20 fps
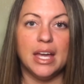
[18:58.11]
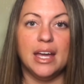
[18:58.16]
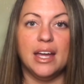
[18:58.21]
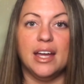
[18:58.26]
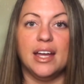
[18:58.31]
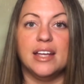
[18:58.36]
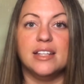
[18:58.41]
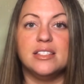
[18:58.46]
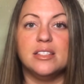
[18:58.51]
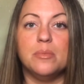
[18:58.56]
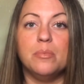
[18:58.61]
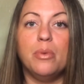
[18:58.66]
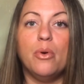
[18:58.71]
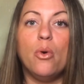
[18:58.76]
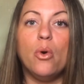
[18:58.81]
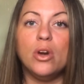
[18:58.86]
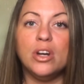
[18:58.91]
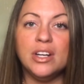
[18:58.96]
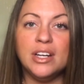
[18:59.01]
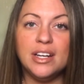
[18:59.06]
It's
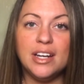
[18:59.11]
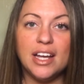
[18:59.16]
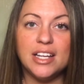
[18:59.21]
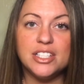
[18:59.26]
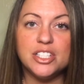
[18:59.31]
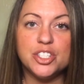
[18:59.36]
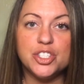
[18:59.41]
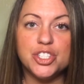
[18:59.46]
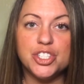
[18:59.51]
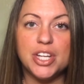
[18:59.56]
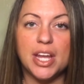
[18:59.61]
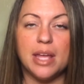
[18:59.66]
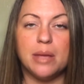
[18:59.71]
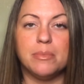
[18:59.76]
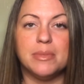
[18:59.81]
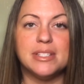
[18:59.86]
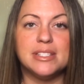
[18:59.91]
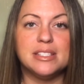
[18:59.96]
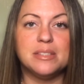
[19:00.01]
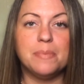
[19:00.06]
important not to shame,
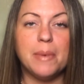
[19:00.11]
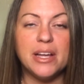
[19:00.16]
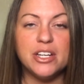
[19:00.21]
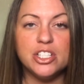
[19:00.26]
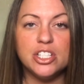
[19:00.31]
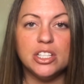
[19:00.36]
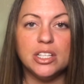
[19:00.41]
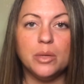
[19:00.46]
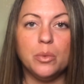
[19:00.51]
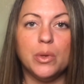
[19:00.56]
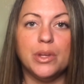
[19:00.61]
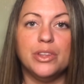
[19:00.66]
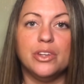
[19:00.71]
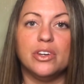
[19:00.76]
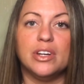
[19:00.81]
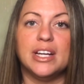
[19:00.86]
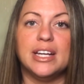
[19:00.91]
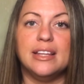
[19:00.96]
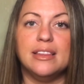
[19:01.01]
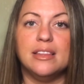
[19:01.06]
especially when they're in the